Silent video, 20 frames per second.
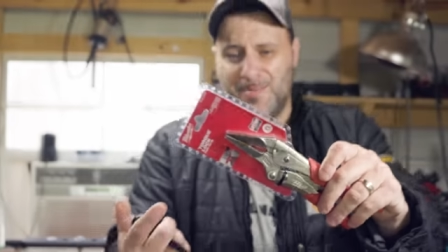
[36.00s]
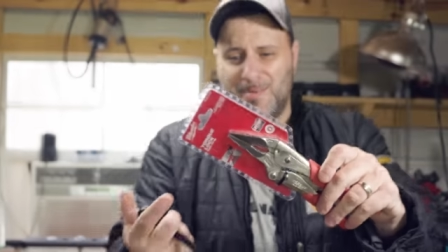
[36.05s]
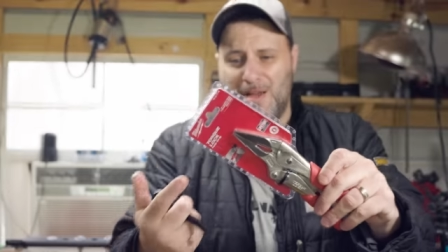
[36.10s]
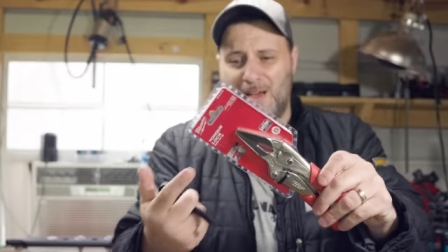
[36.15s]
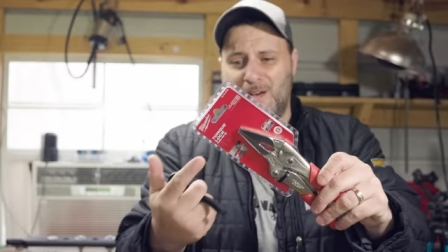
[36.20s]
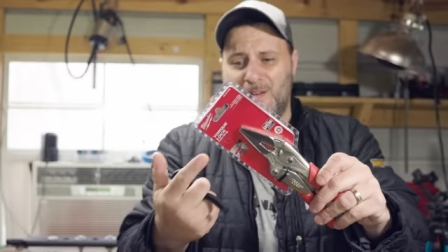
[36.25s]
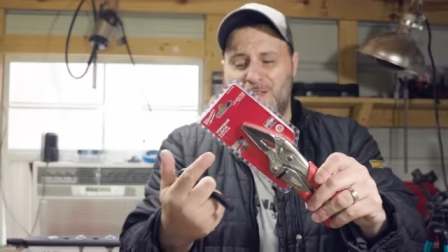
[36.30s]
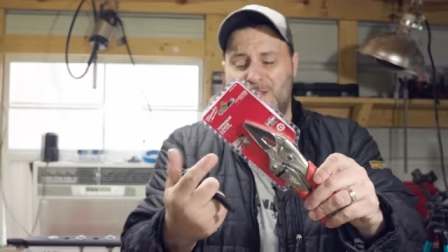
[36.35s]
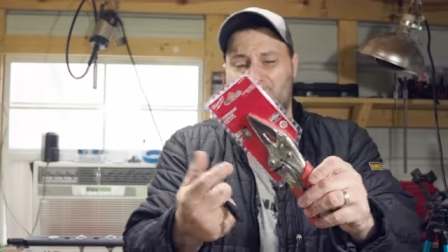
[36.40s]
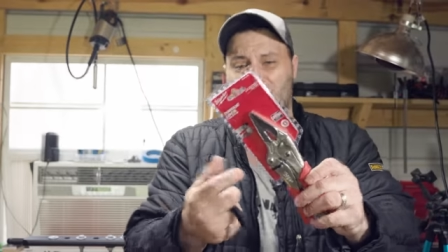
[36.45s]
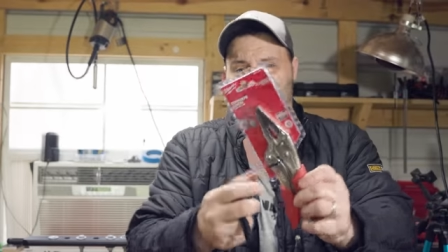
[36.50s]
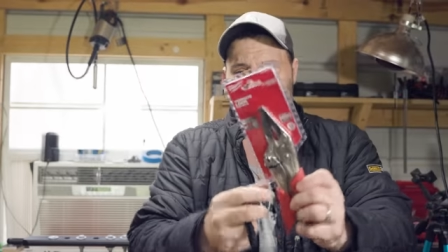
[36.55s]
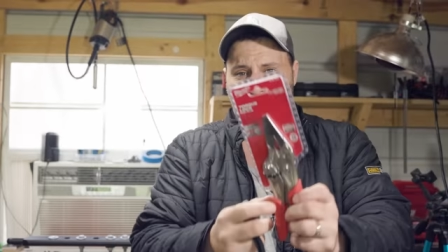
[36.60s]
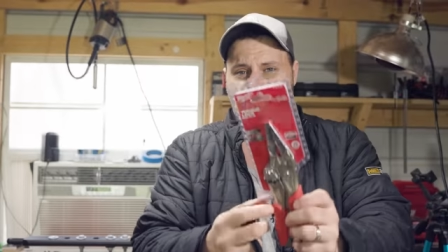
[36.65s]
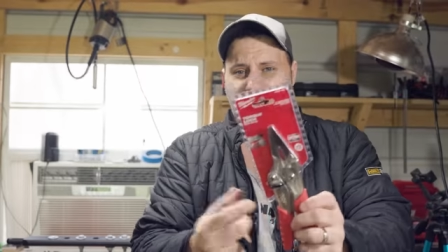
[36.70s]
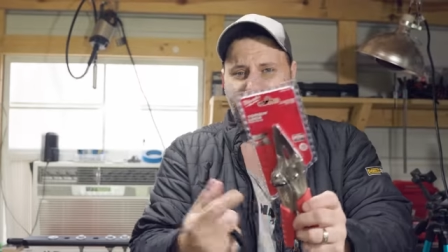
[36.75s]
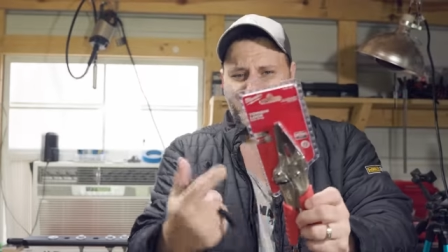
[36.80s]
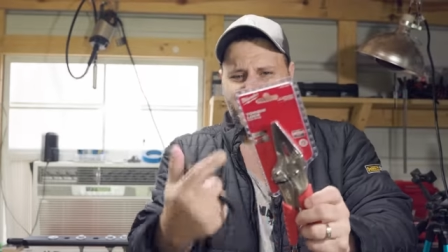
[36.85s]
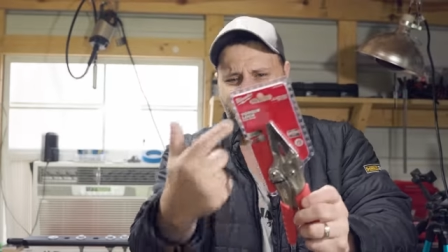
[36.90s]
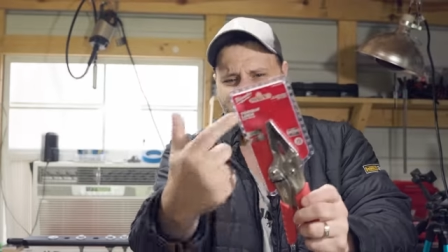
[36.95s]
well, you're
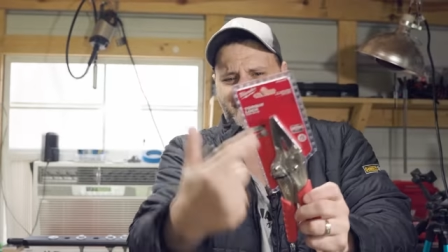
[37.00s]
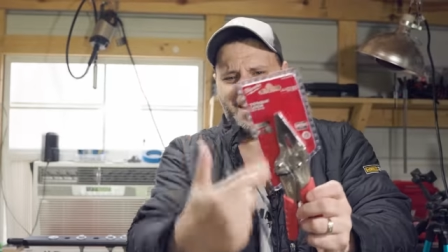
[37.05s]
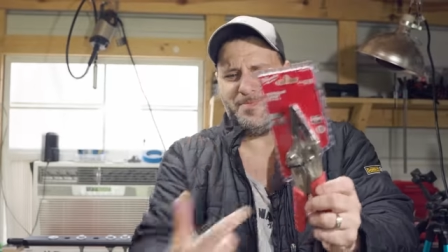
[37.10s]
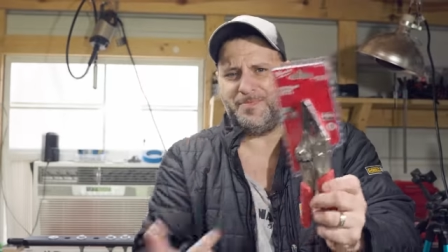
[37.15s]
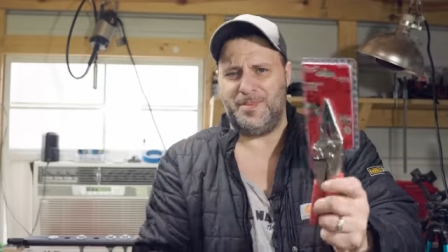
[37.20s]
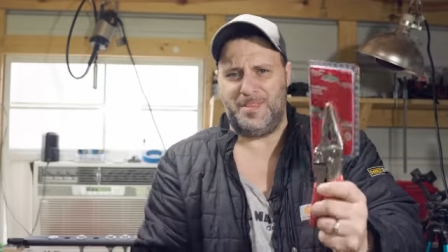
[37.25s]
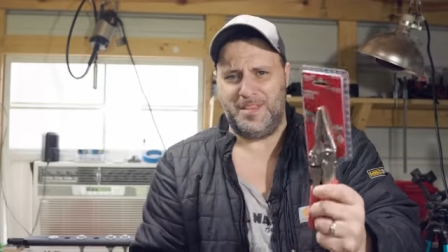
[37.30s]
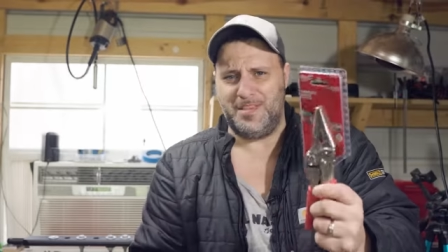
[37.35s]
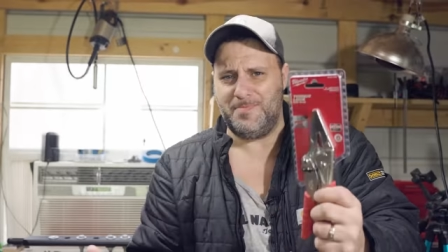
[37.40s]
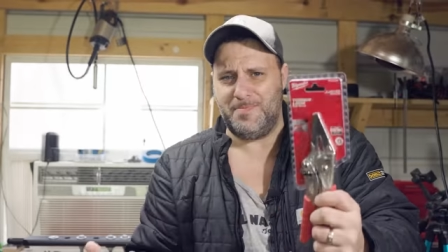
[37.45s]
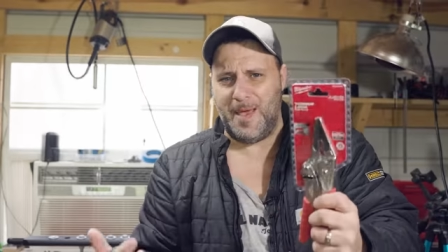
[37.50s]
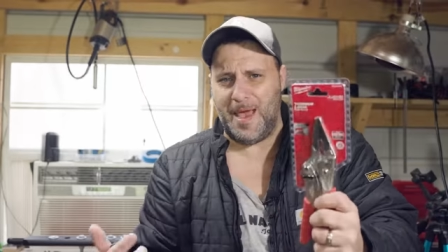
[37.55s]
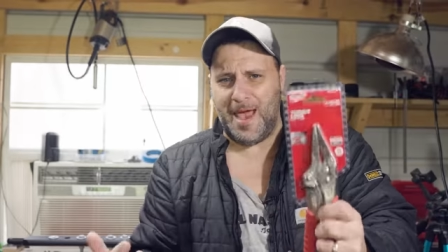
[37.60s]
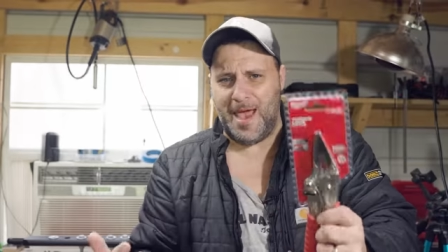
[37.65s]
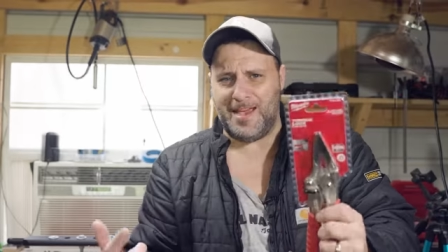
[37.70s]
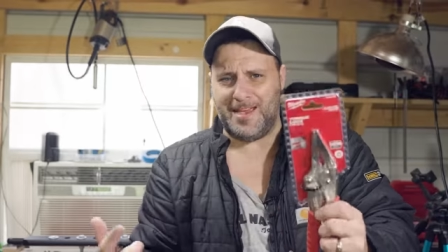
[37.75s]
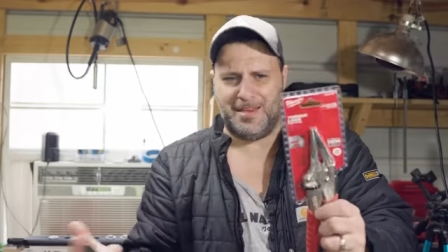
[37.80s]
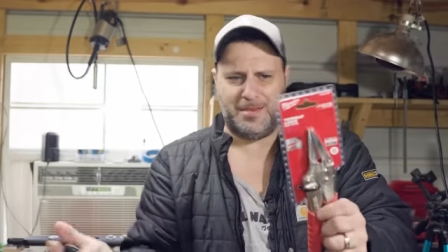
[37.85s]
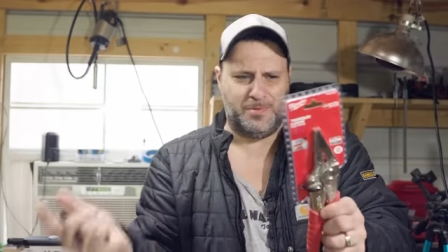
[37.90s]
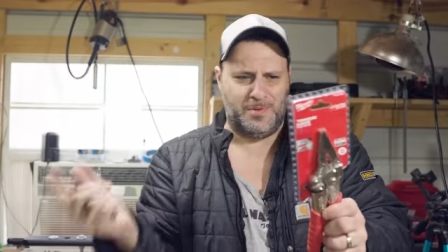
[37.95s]
buying a knife with this
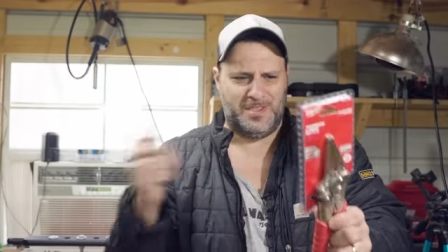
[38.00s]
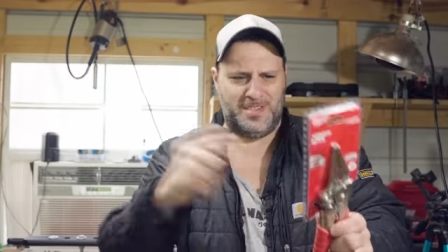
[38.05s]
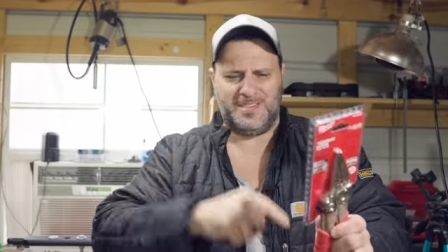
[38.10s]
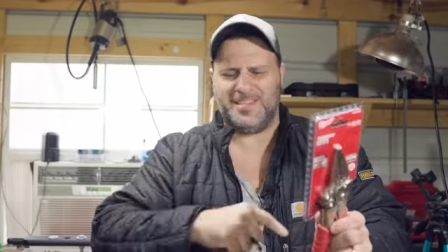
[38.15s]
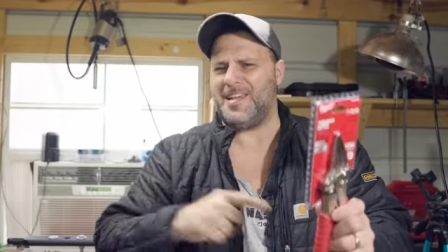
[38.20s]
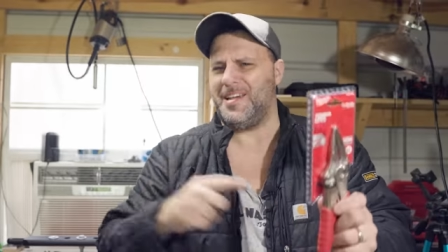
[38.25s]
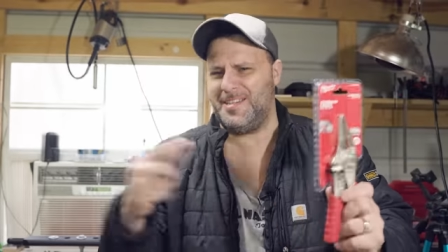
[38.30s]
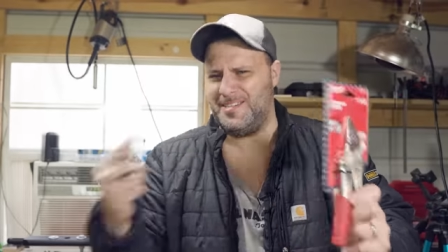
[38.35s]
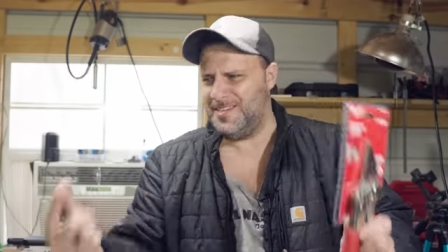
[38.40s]
package, which is like a